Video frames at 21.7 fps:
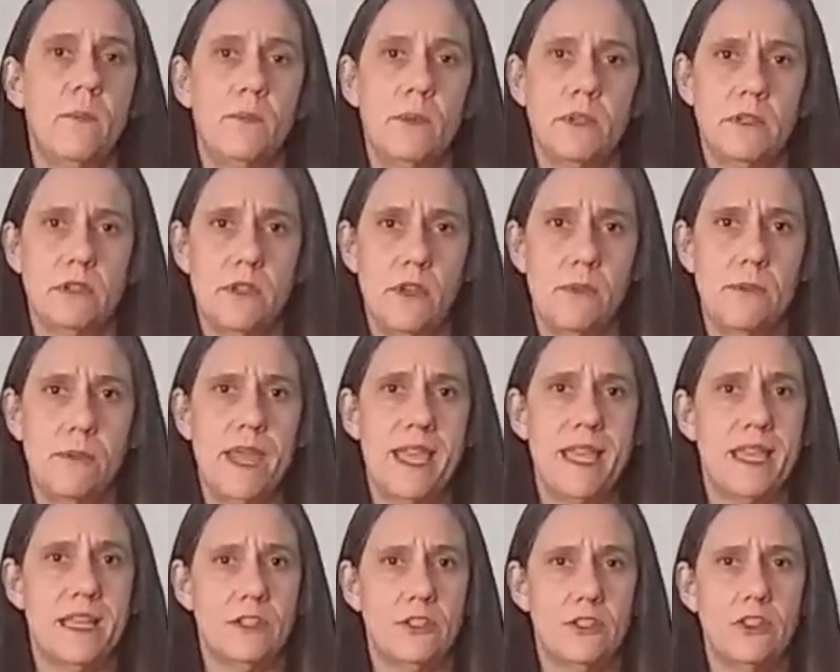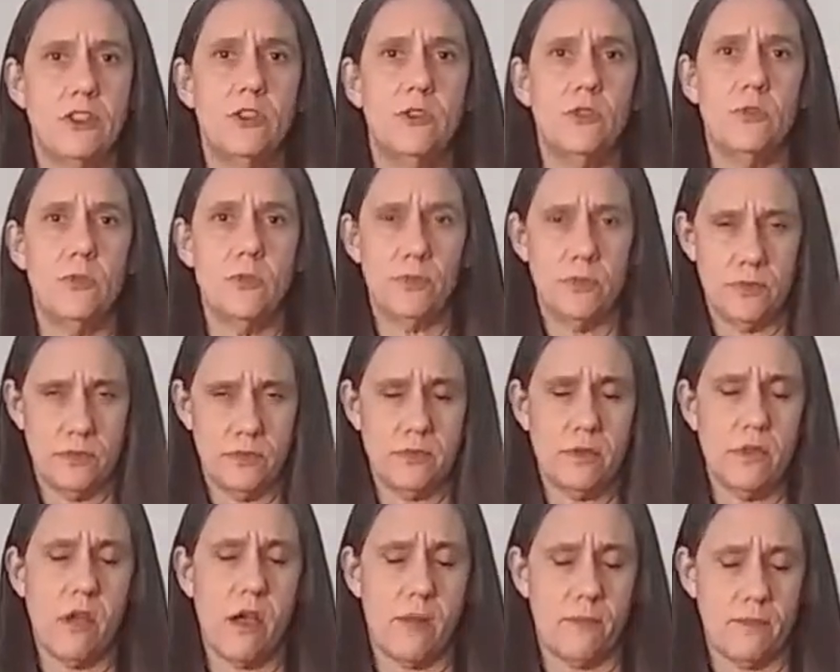But don't make it too
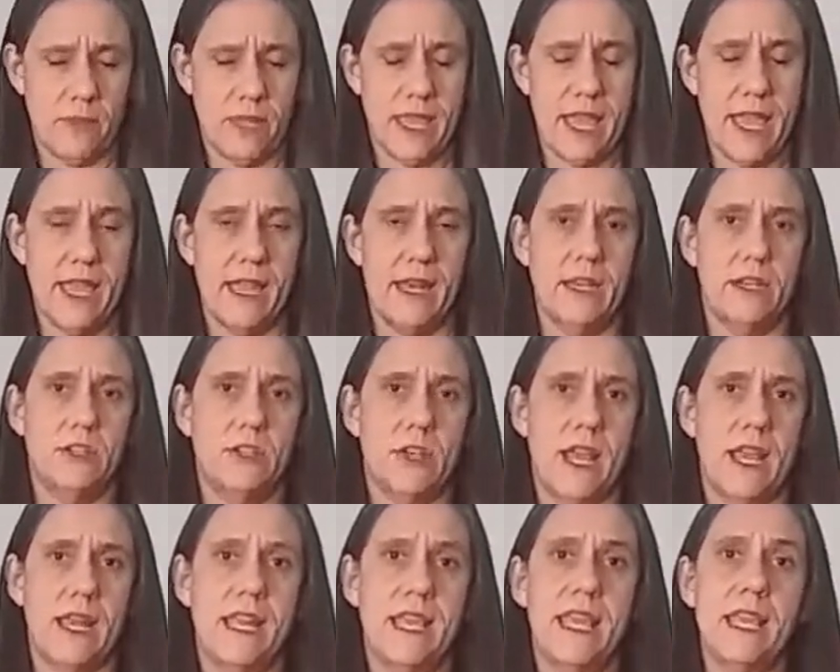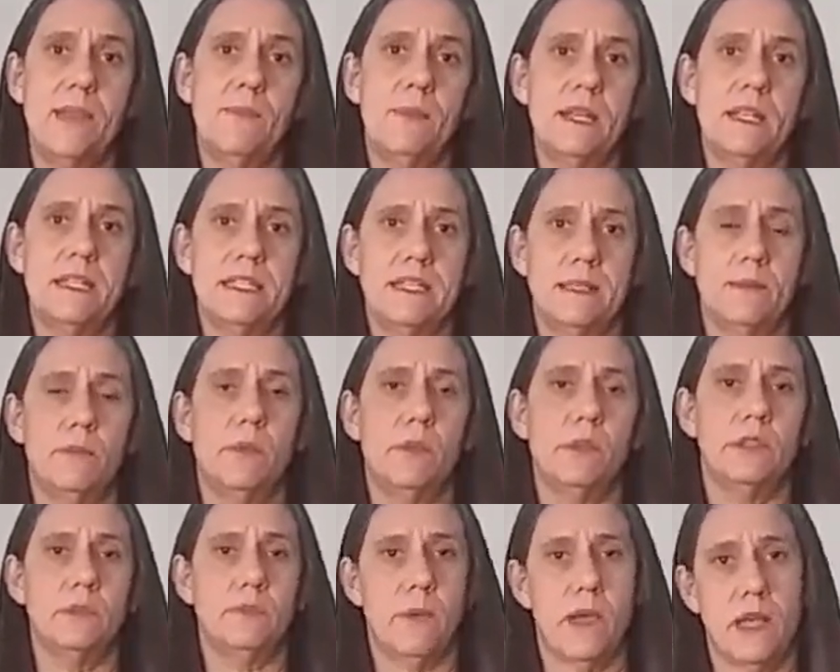complicated. Try to keep it as
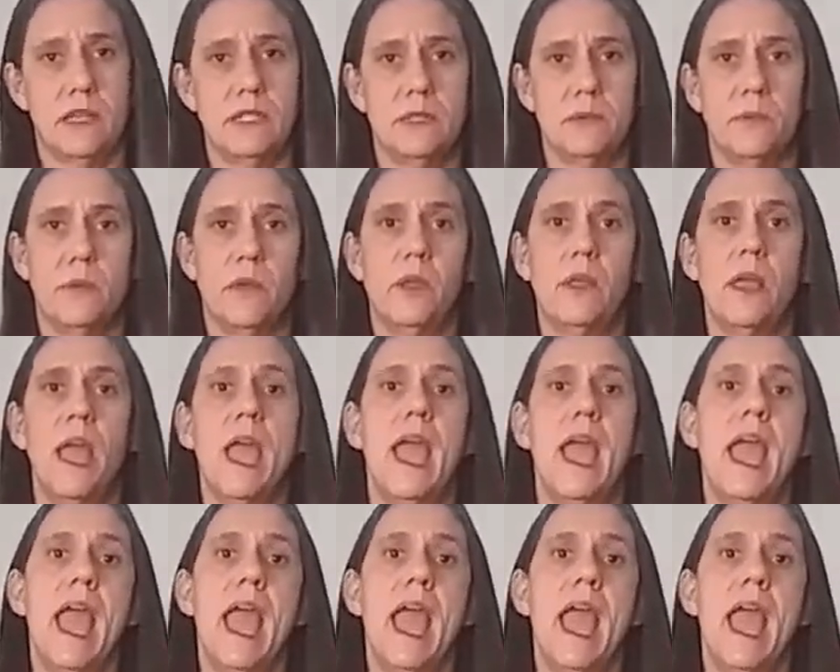simple as possible.